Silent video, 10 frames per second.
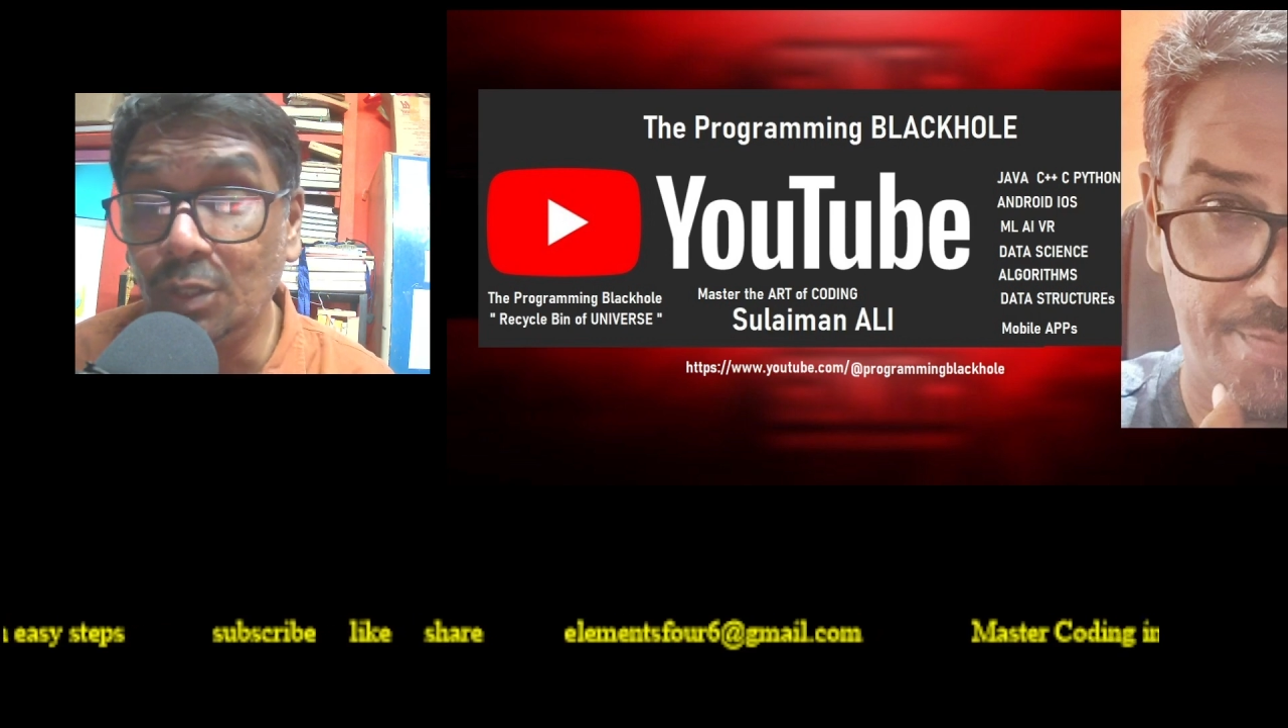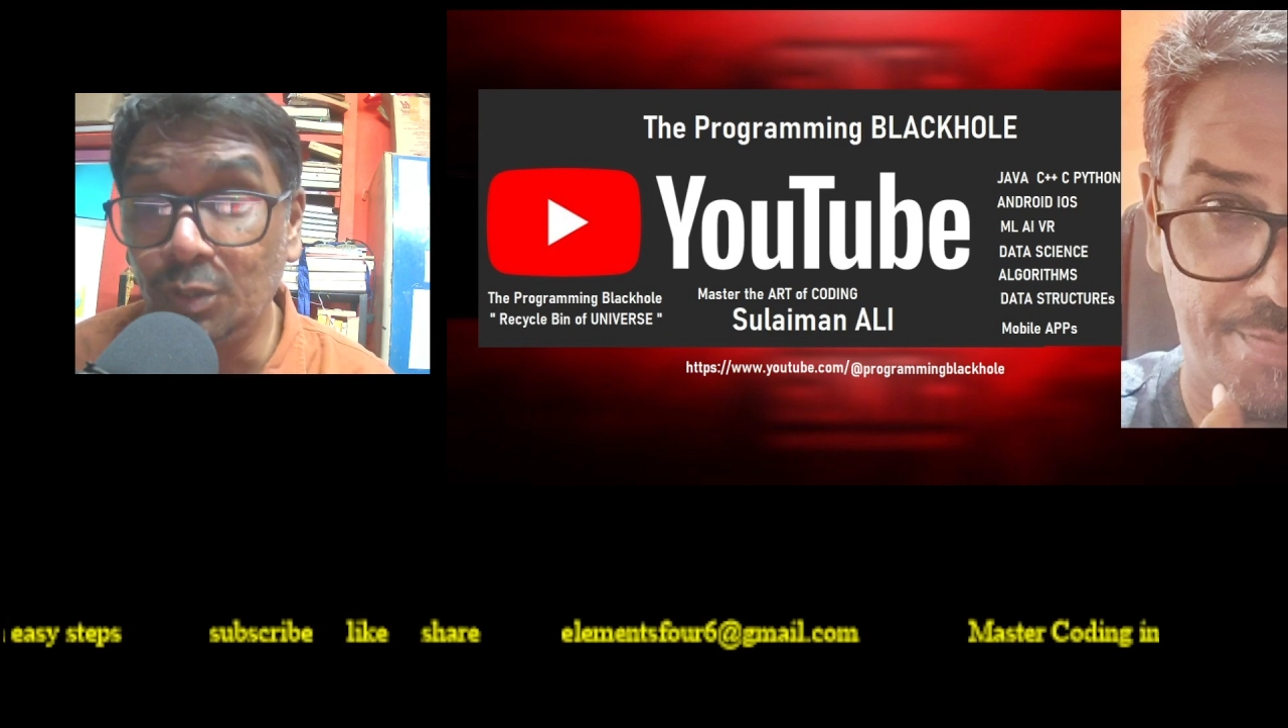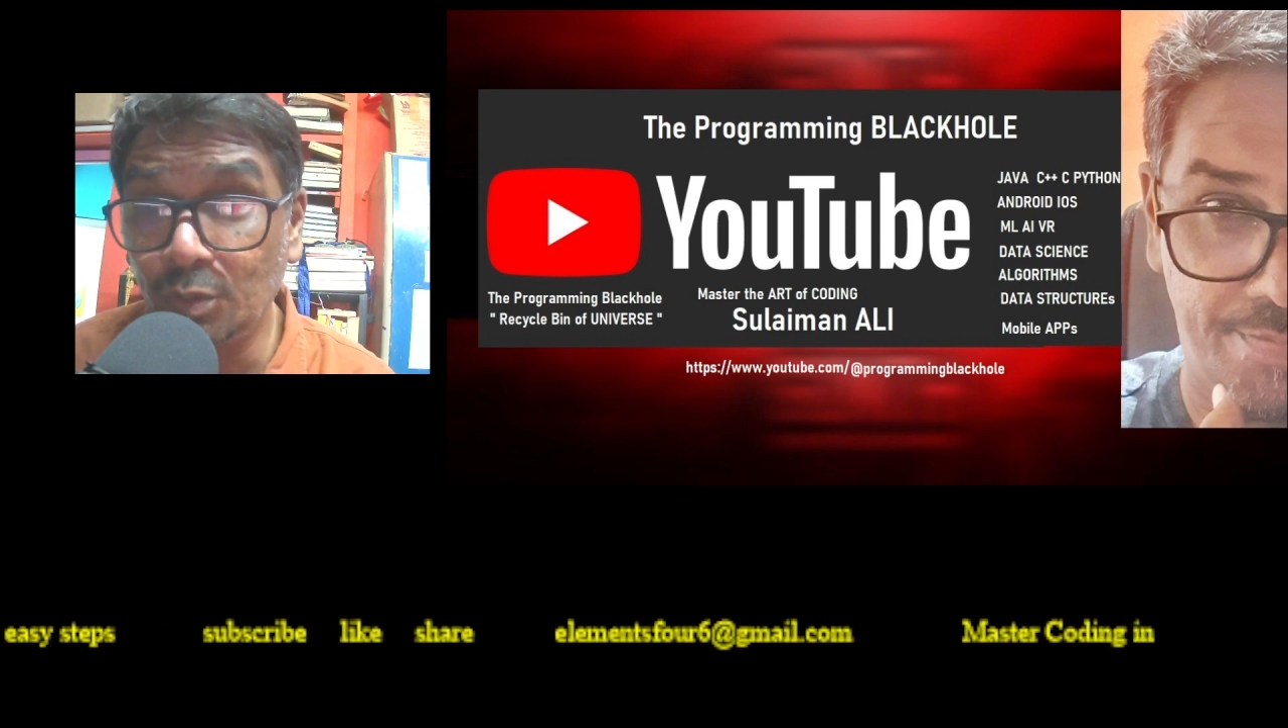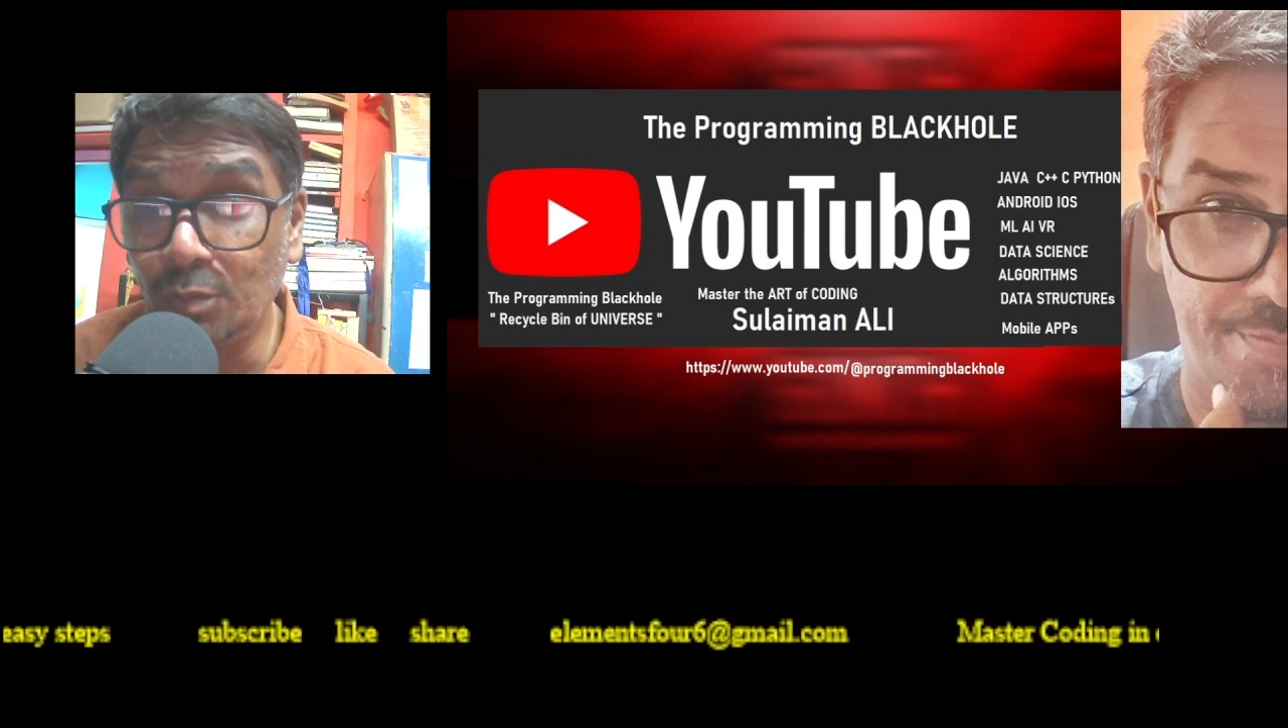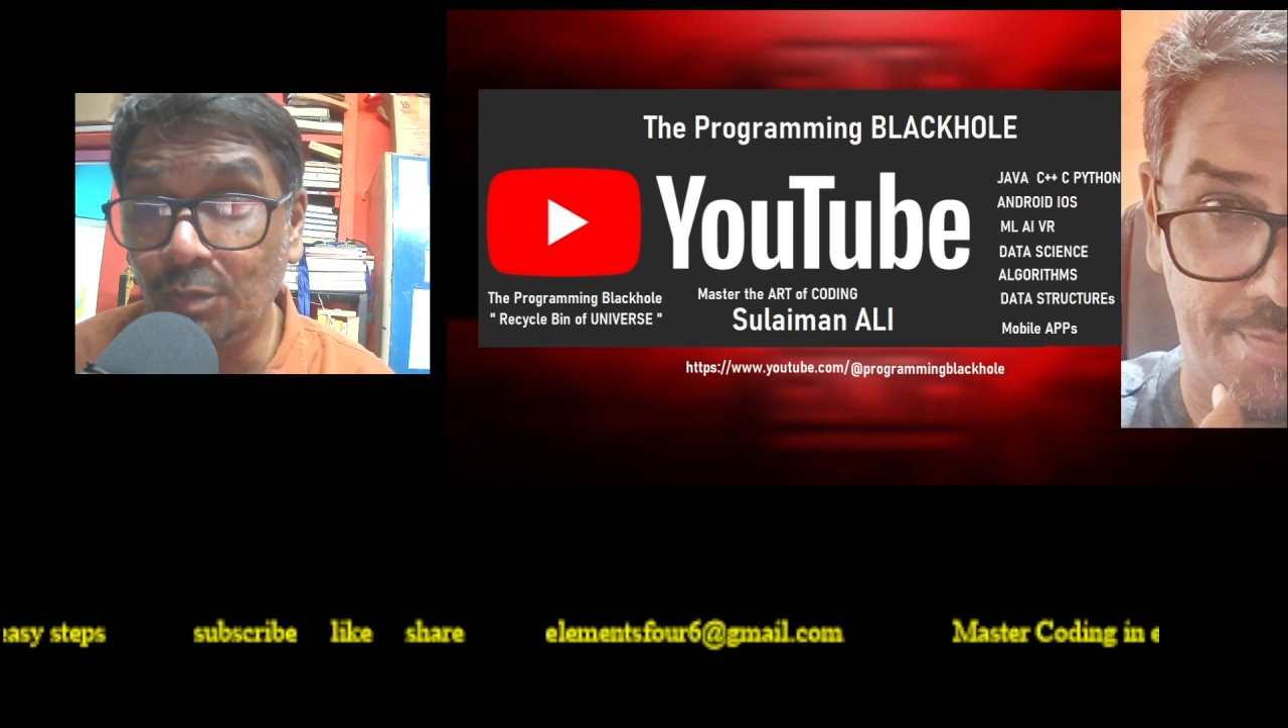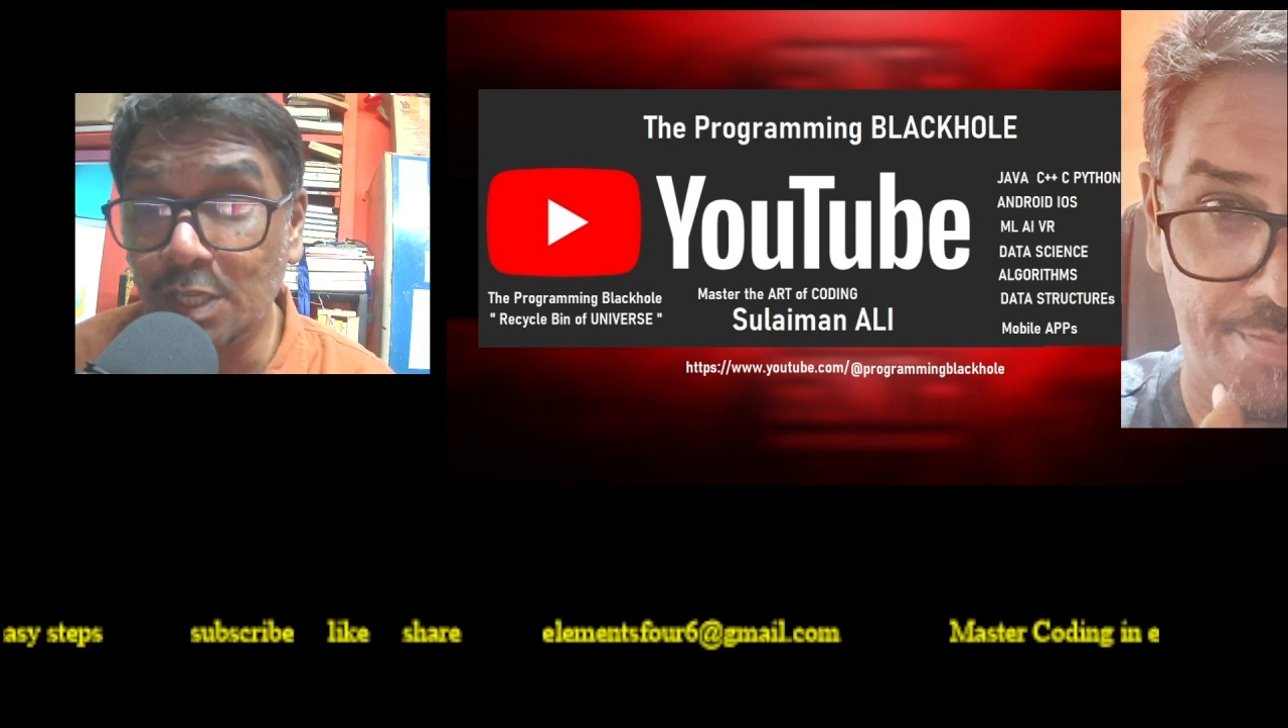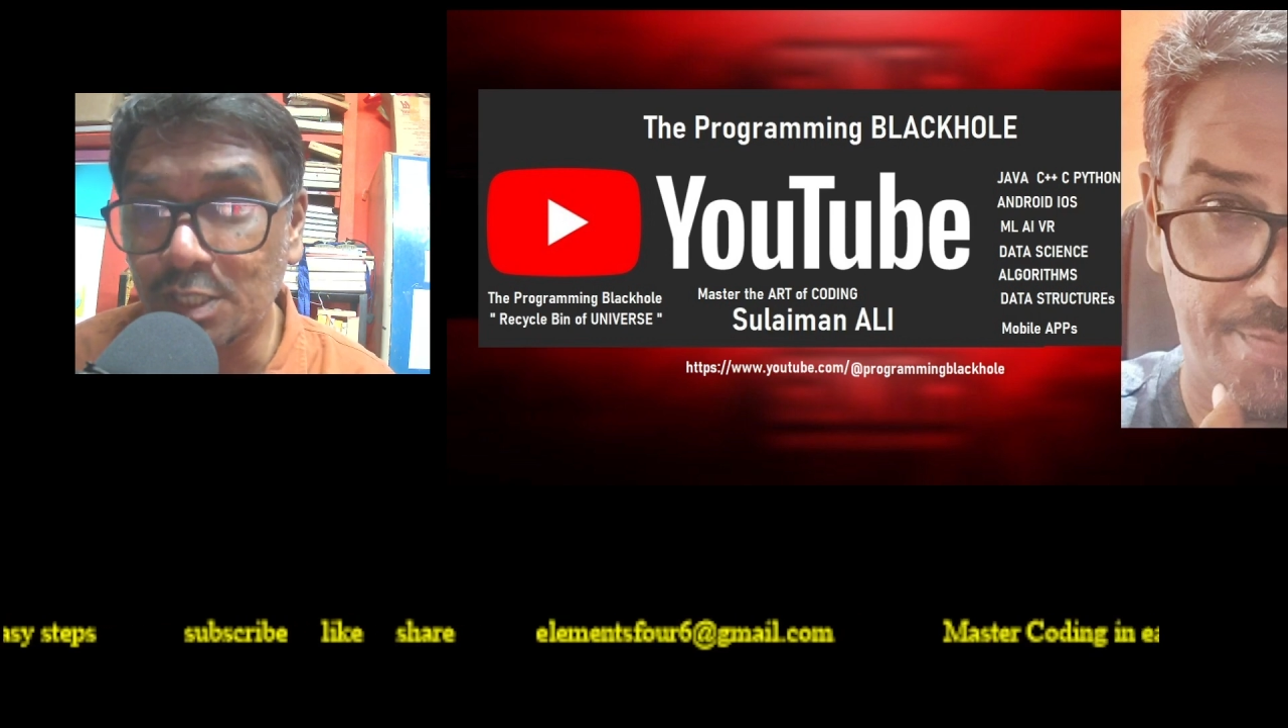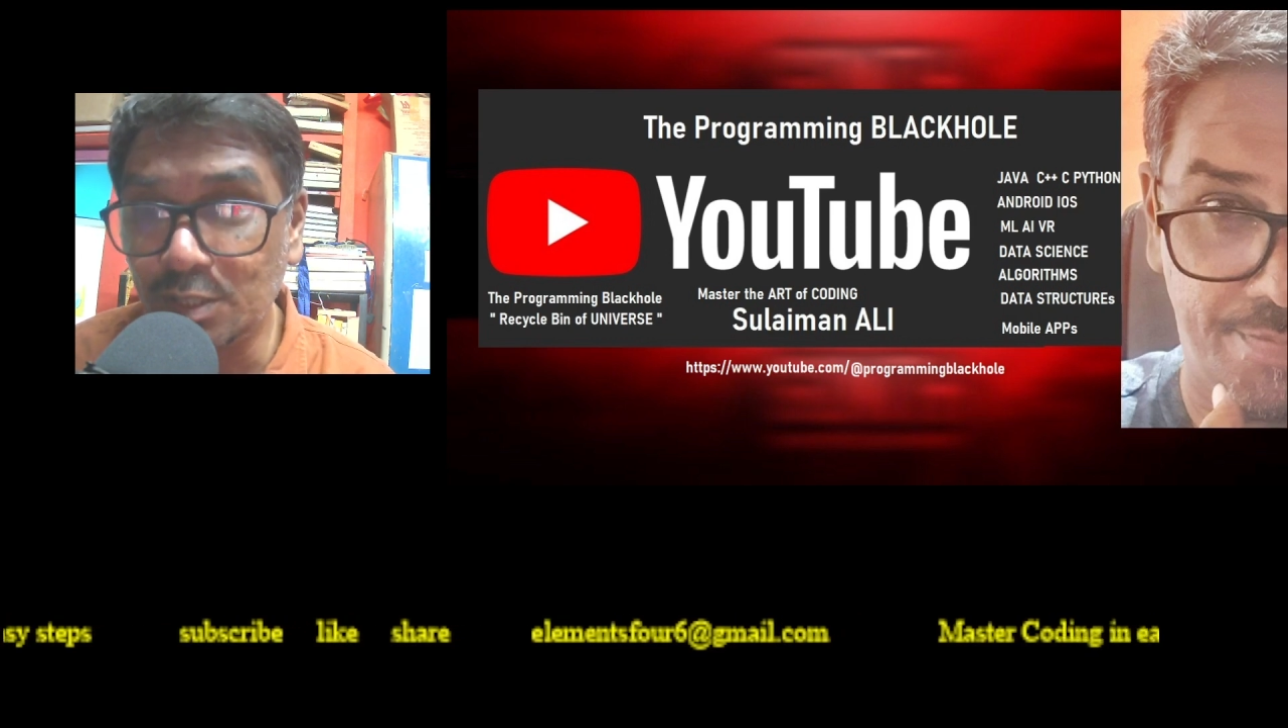2 plus